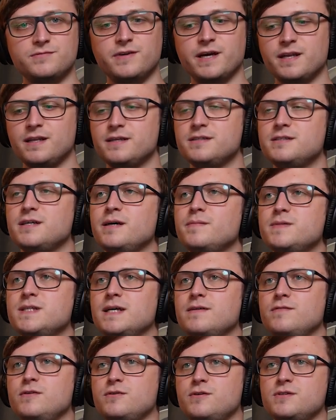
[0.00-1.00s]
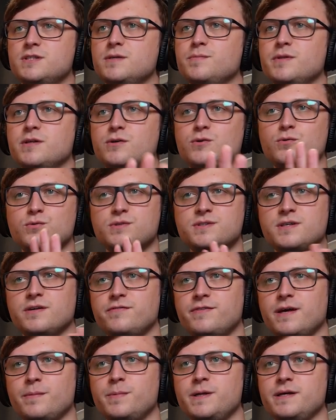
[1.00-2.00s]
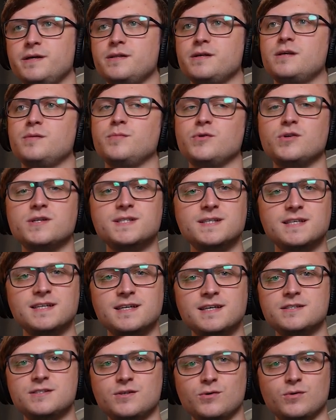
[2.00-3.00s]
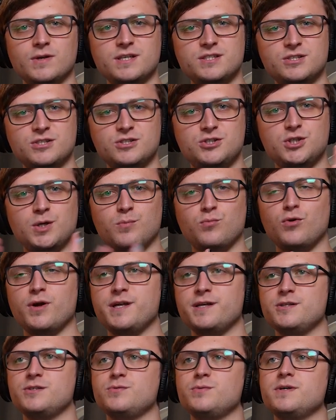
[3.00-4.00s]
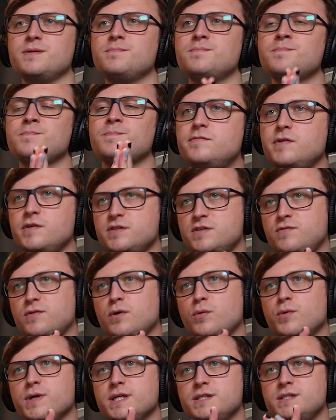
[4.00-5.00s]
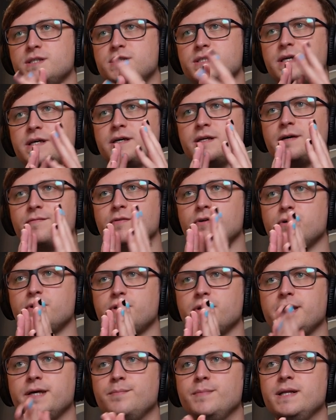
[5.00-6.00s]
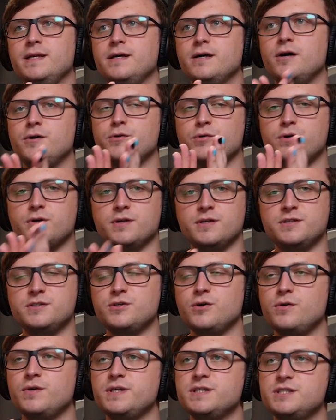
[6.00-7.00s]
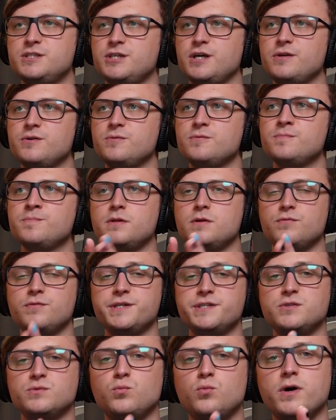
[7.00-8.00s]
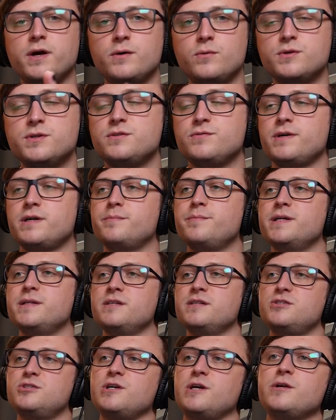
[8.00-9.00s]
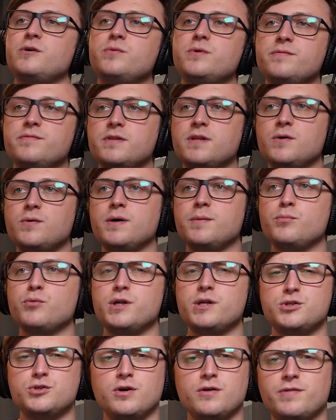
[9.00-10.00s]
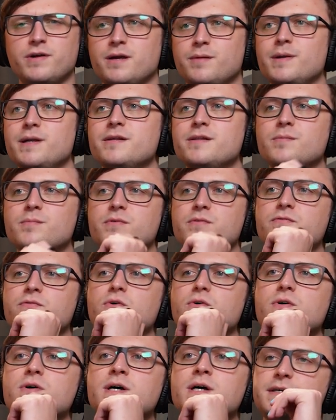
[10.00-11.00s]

finally time to have a look at some of the cool stuff happening in the community, so let's just jump right into it. First of all, I wanted to take another look at Emiliano Colantoni's channel. The reason why I want to recommend this channel, even though I'm pretty sure I've recommended them before,